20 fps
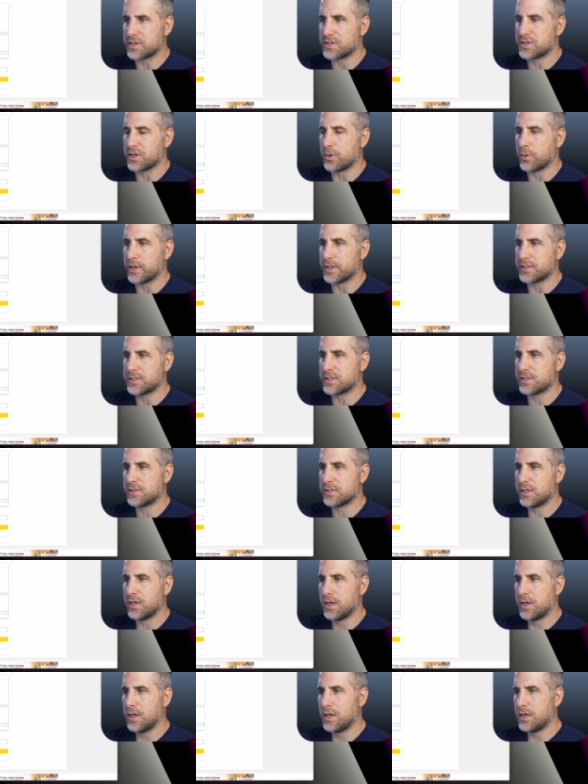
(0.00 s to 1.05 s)
So it's
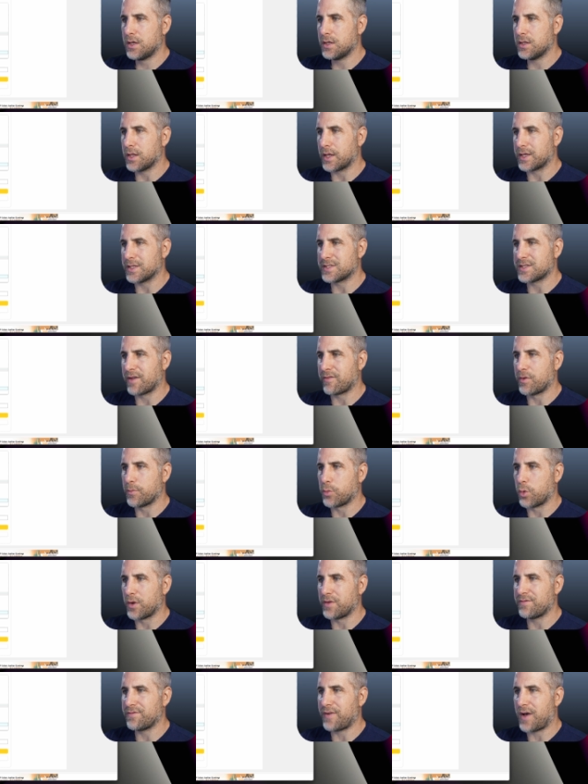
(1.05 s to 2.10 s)
like a
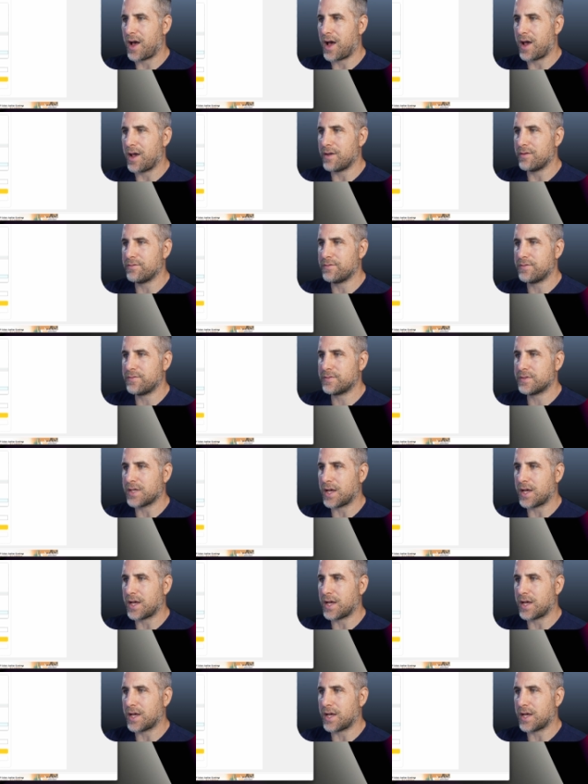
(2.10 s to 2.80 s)
7.5